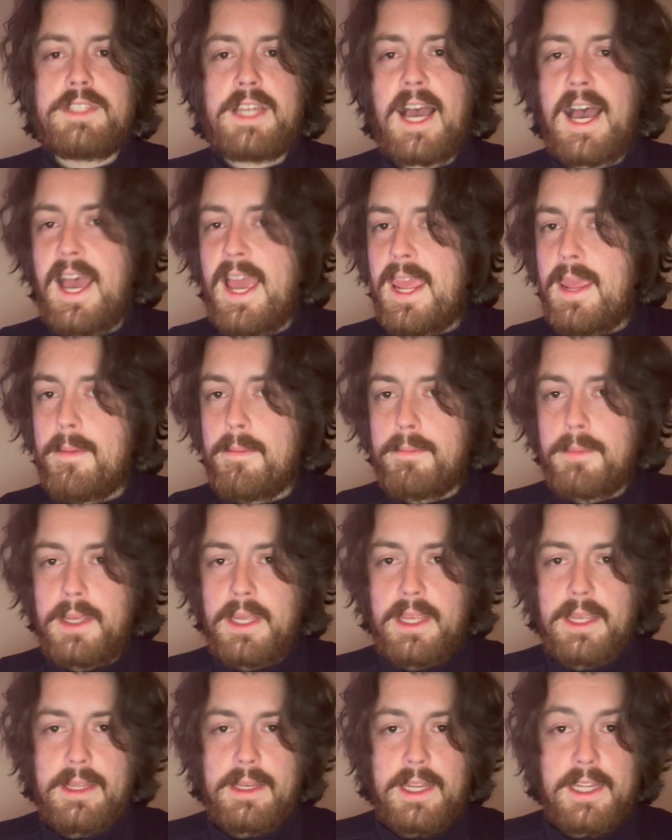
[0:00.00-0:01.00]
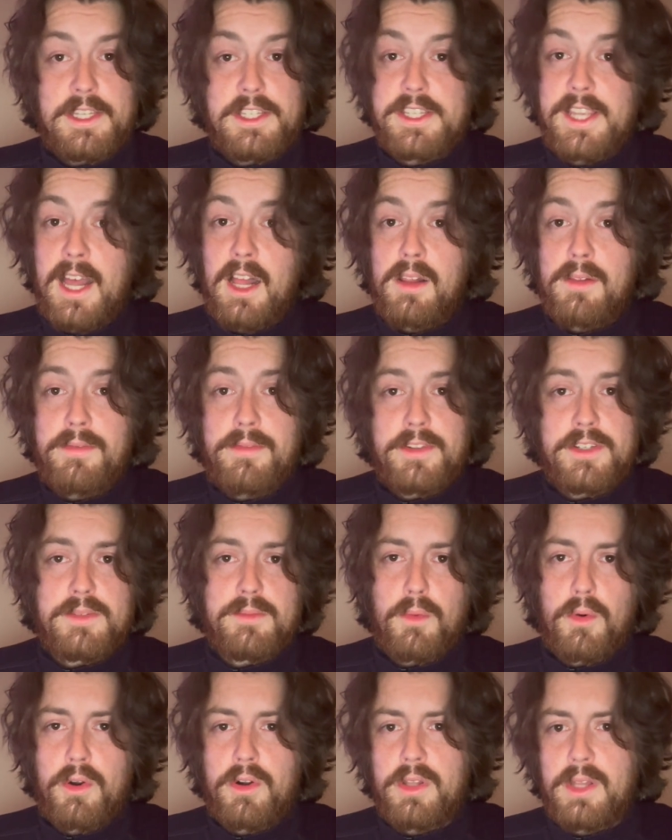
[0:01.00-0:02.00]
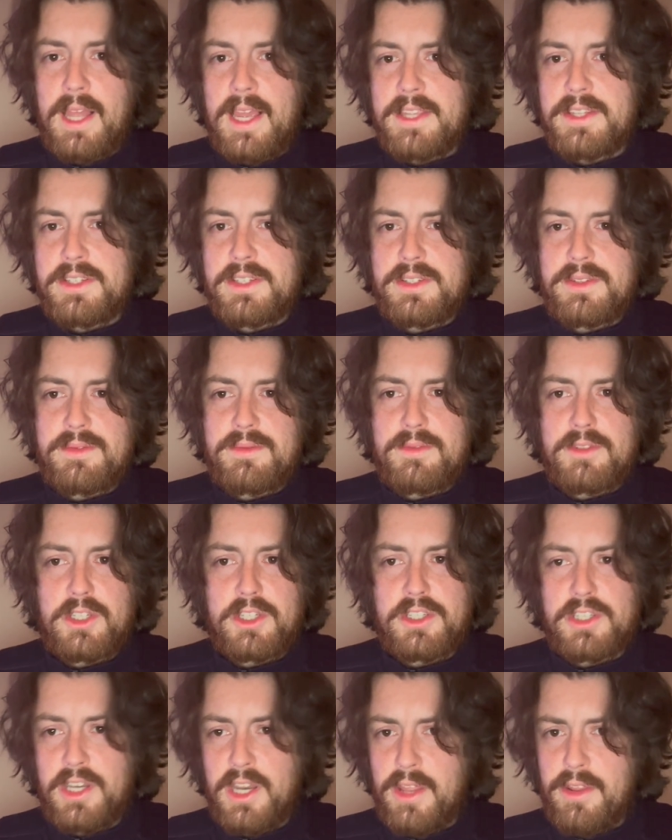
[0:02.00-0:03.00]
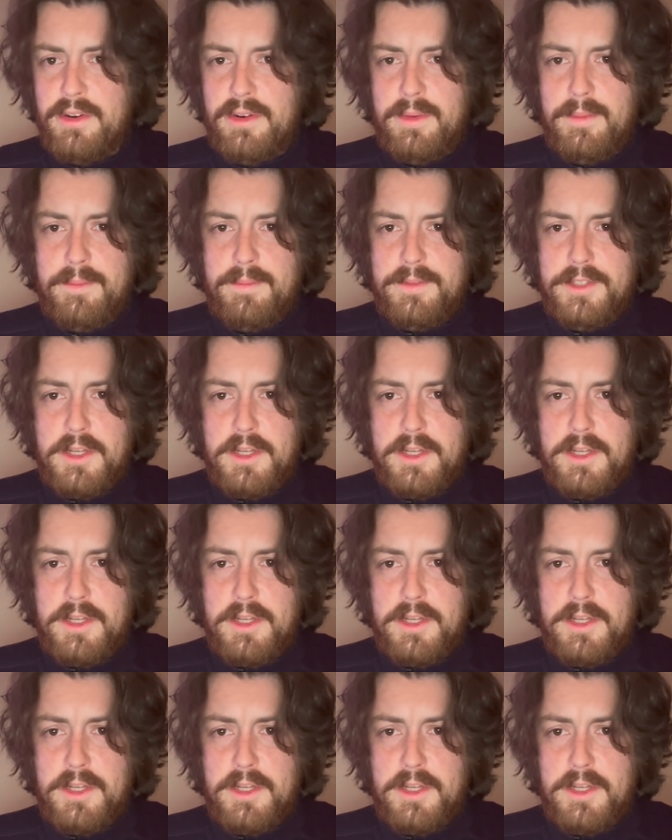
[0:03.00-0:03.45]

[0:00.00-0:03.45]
Time itself is more or less just another